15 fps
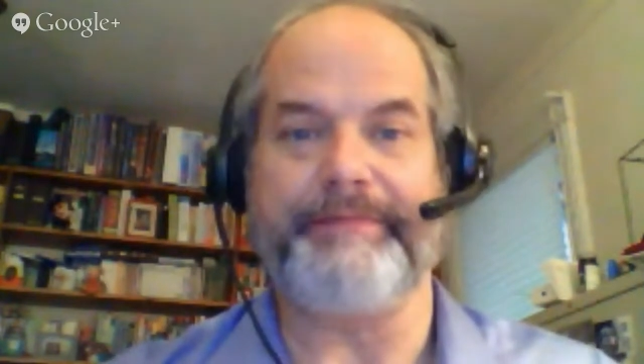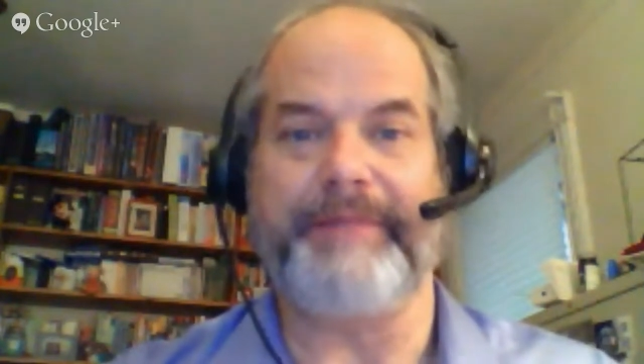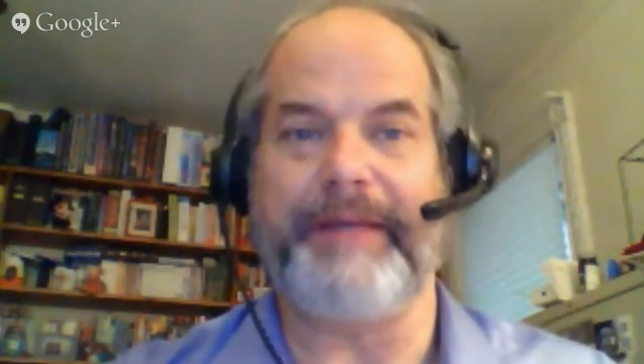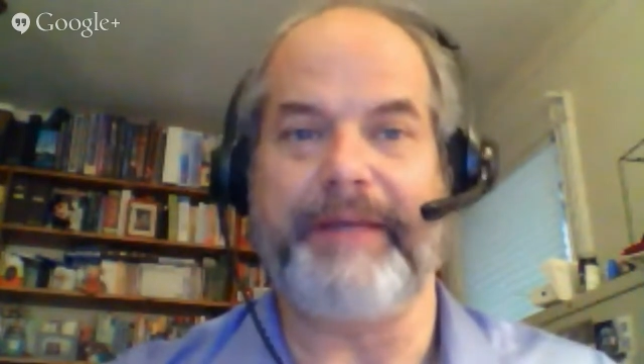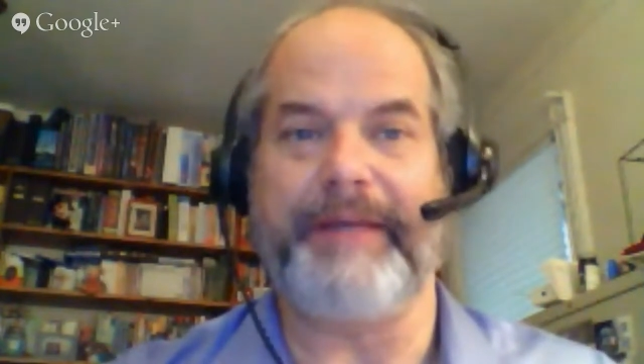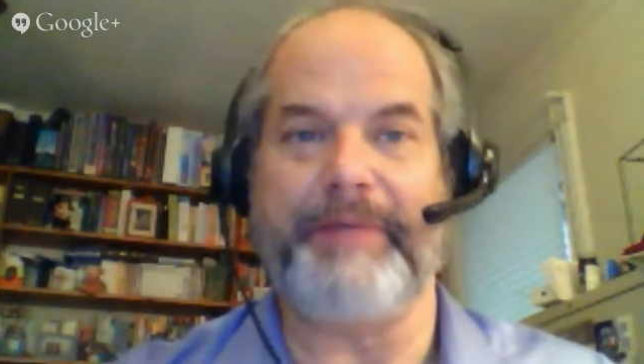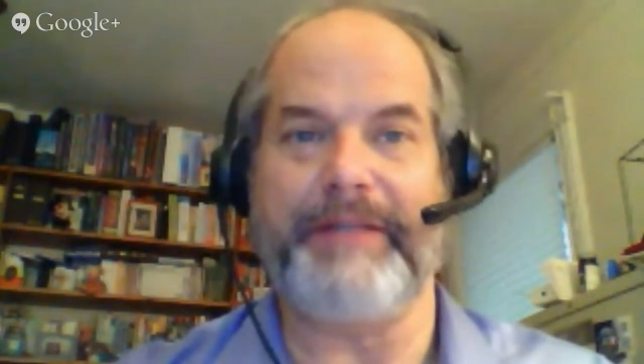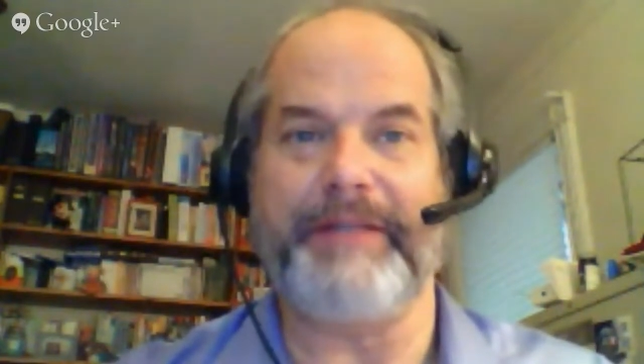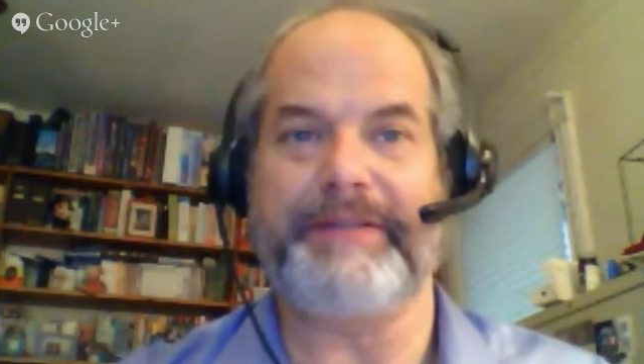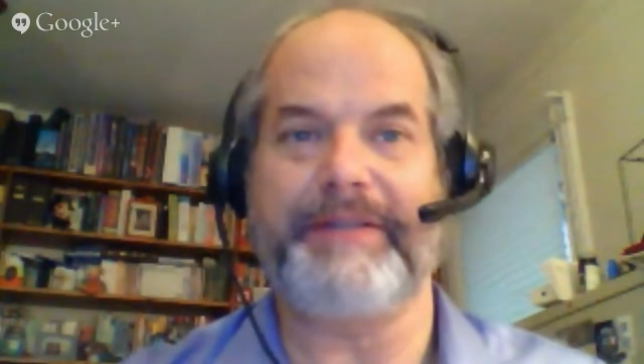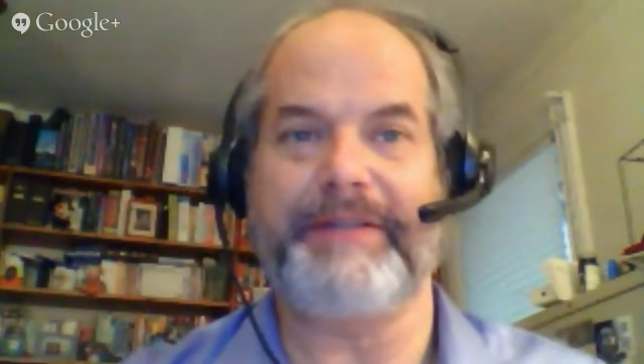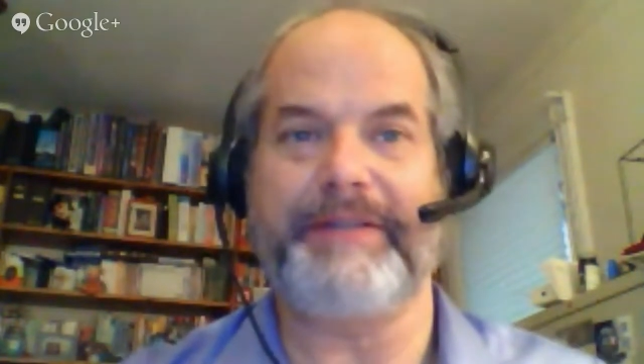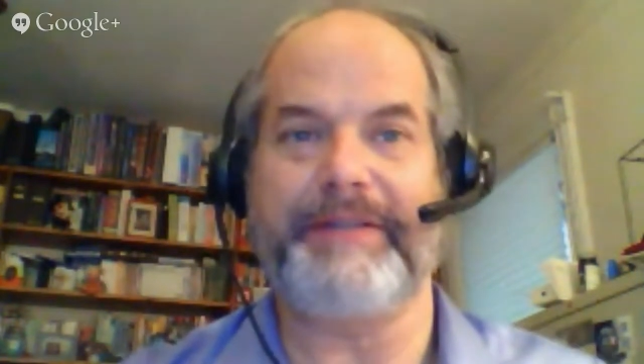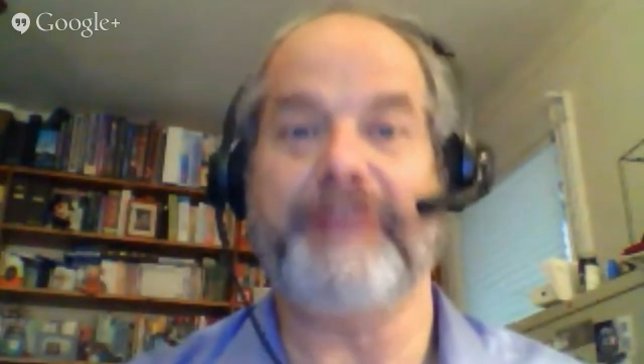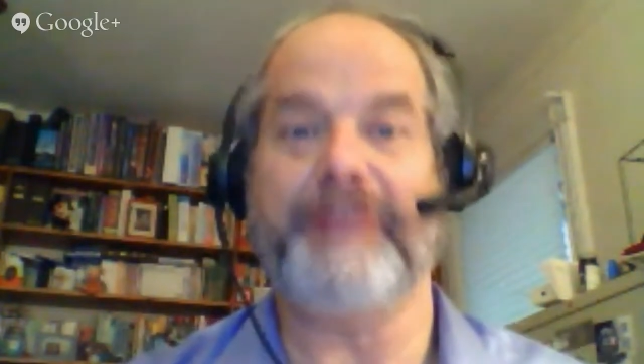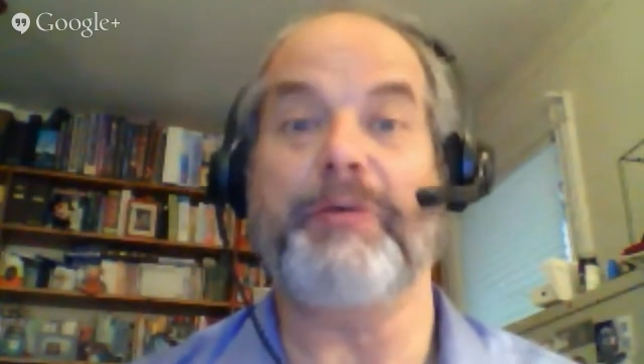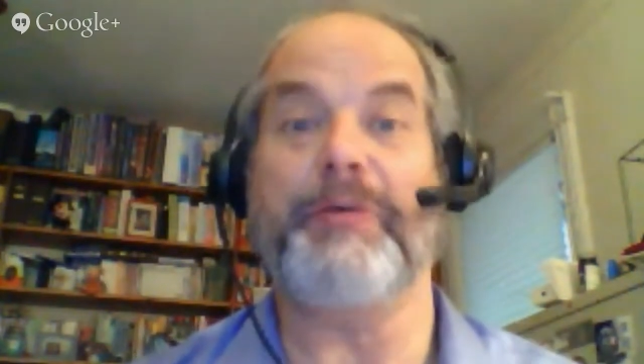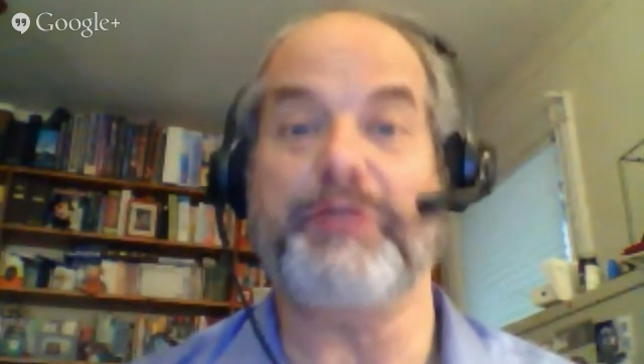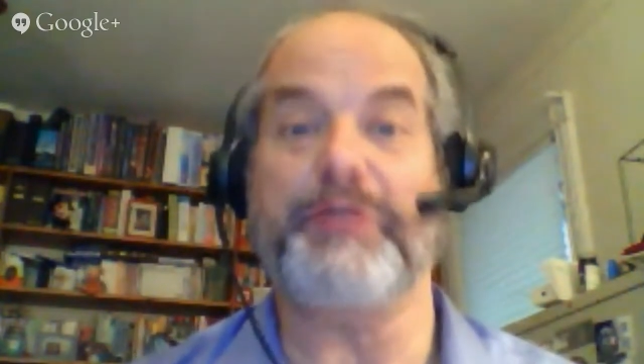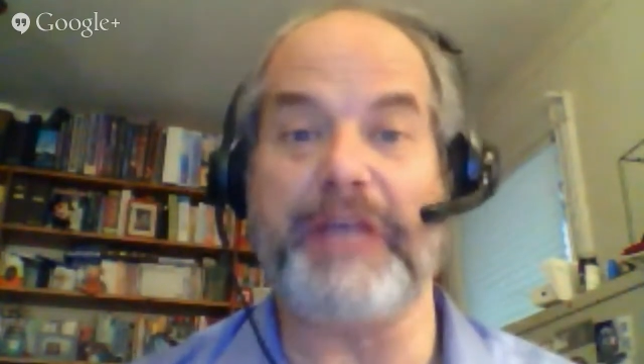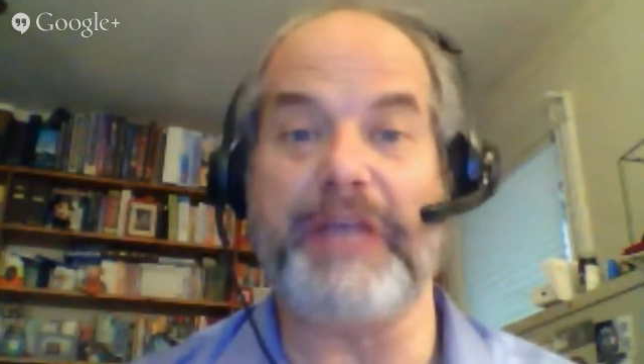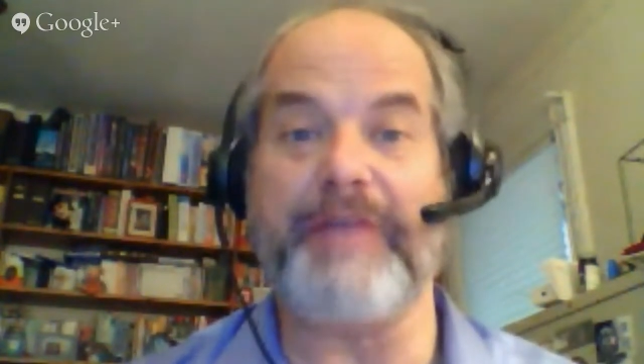I mean, it's
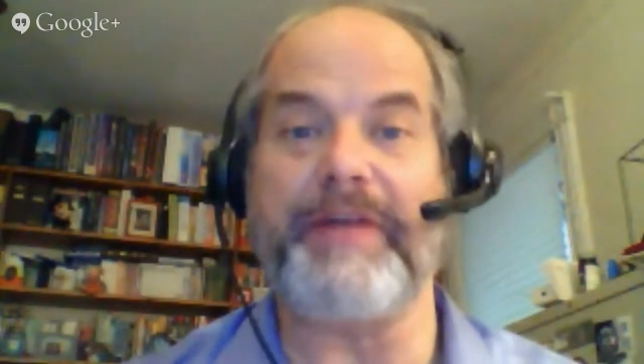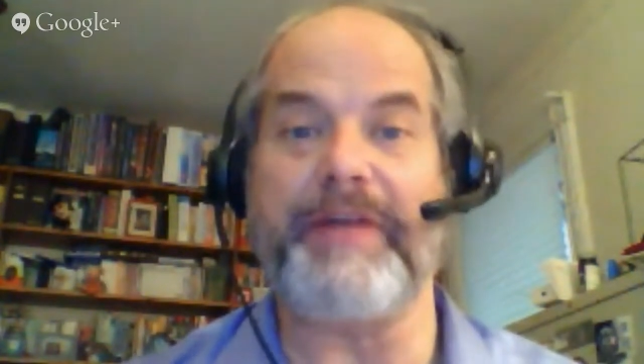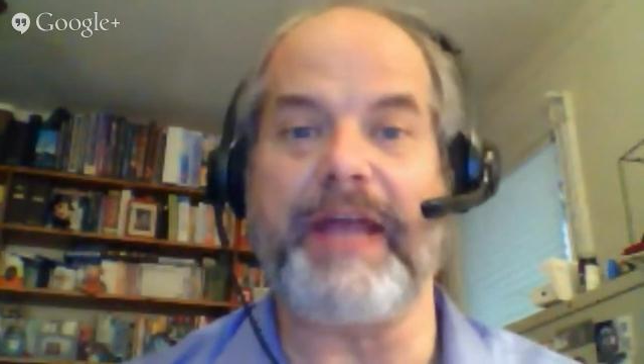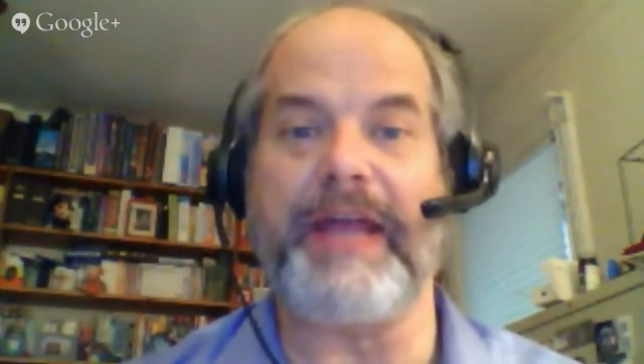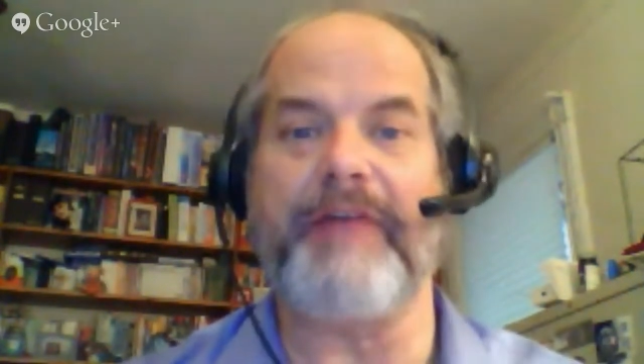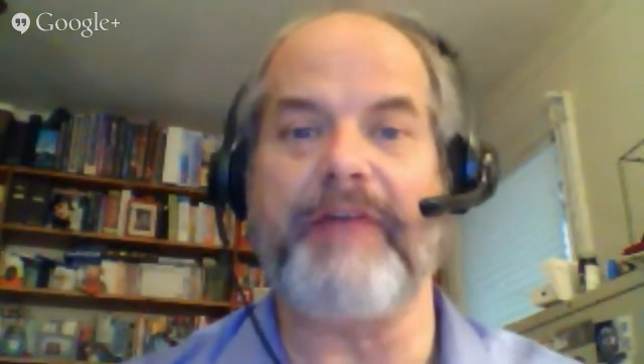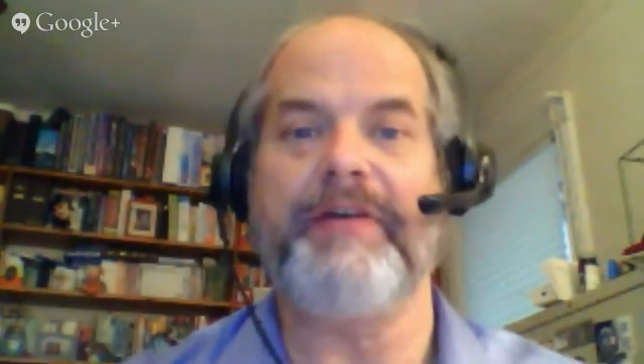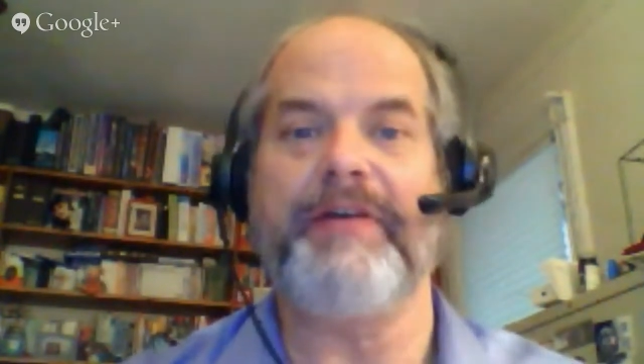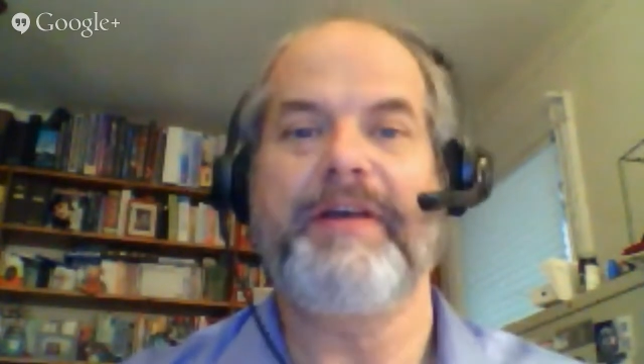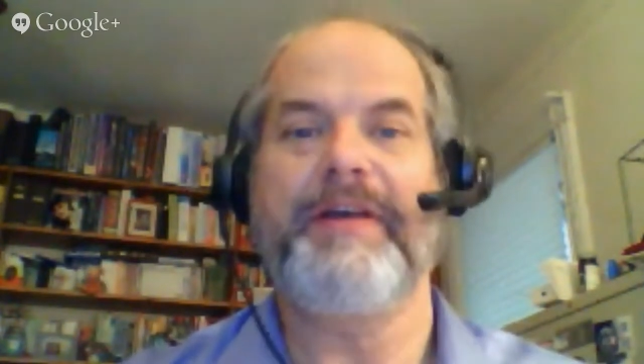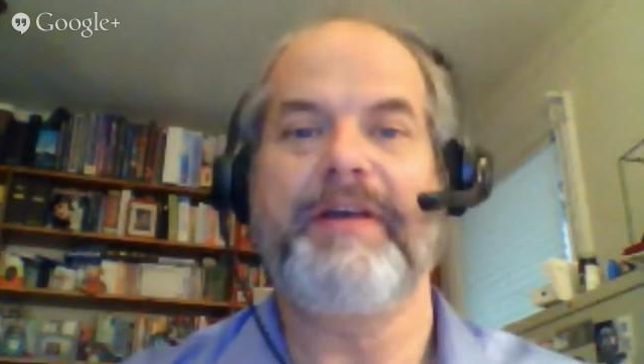almost a given now.